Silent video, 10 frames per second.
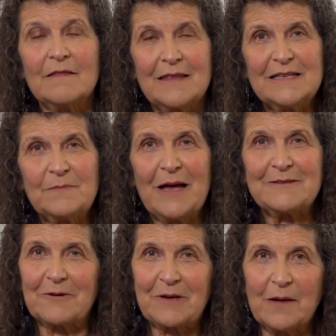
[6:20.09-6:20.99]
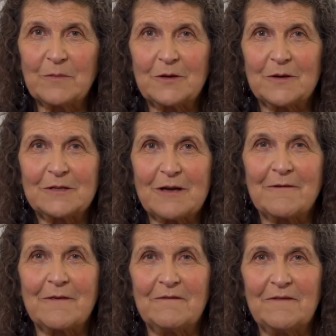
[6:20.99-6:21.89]
These petrochemicals
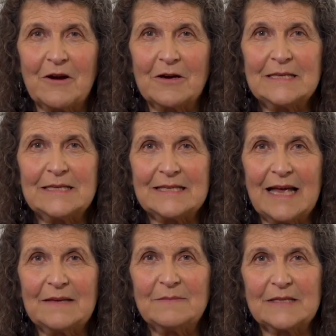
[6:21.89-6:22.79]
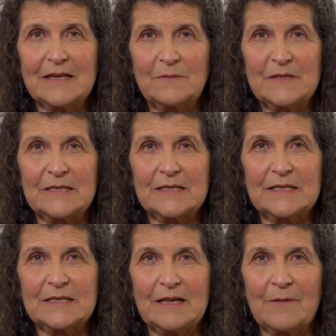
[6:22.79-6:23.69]
are the very same
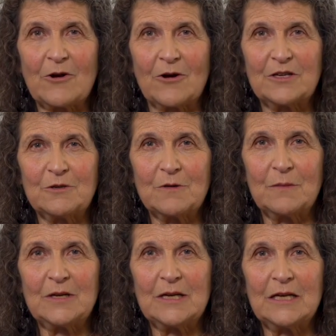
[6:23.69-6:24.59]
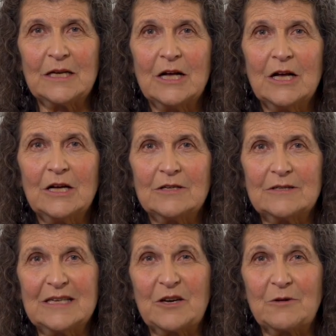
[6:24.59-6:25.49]
substances that are contributing to
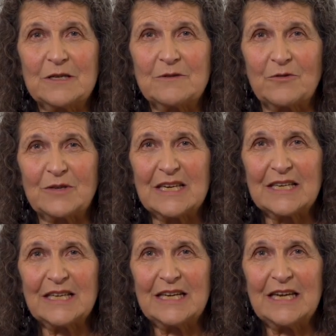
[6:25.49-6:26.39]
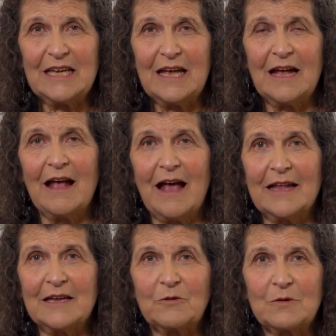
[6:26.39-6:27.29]
decreased fertility
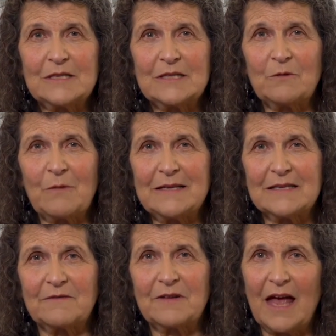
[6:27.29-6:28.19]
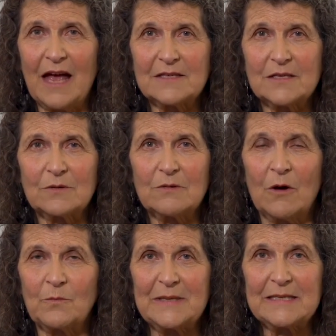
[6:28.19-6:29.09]
and increasing rates of cancer,
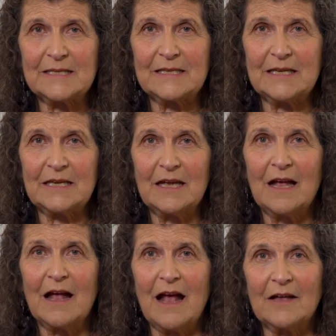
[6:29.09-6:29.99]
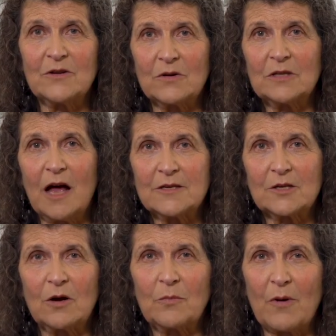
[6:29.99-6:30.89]
obesity, and
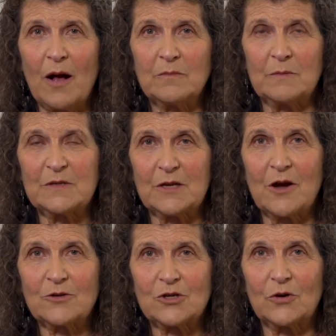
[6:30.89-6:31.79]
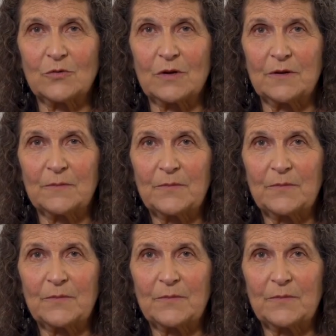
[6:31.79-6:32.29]
neurological problems in our children.